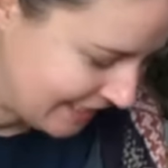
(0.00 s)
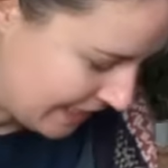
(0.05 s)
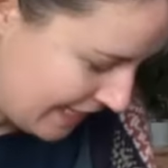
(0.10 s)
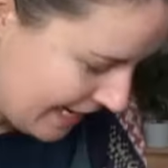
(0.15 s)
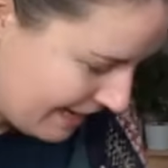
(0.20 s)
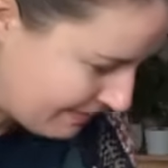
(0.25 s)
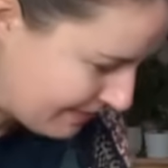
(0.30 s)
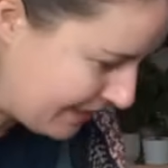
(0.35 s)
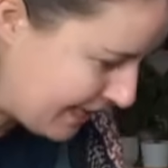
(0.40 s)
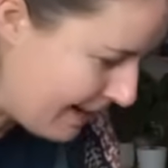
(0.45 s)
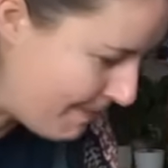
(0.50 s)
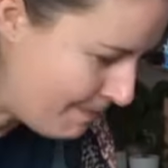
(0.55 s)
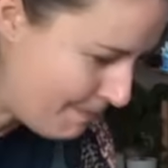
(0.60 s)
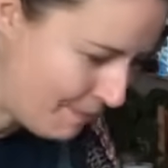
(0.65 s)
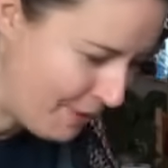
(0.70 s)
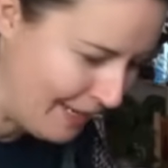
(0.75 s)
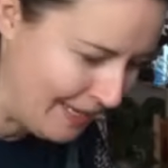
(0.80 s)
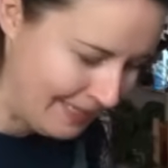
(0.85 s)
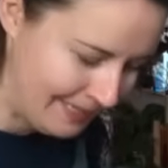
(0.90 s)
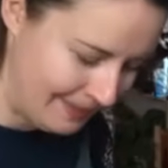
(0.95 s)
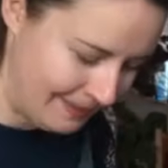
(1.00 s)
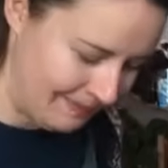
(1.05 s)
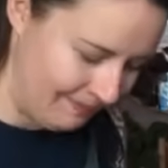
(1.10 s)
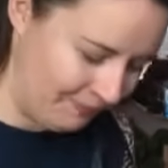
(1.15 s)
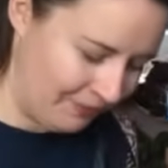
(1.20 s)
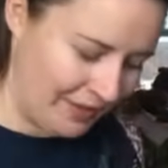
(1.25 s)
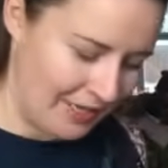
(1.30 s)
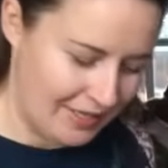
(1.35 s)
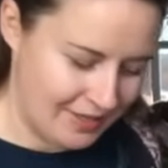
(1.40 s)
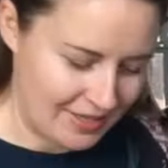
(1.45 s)
is now damp,
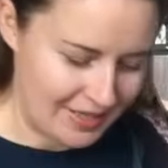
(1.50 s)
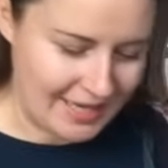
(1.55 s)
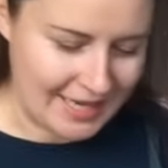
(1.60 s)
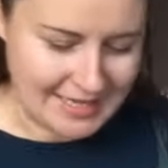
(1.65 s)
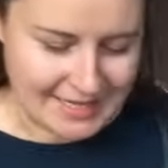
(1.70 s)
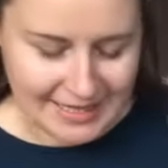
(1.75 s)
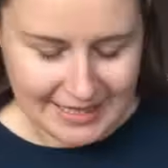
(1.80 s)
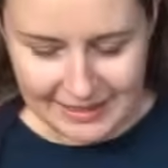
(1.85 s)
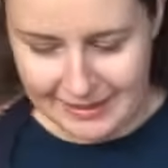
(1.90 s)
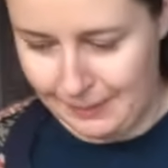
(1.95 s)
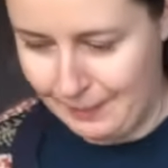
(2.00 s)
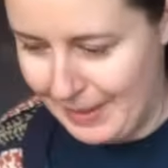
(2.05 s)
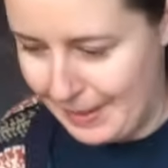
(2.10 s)
so that's a little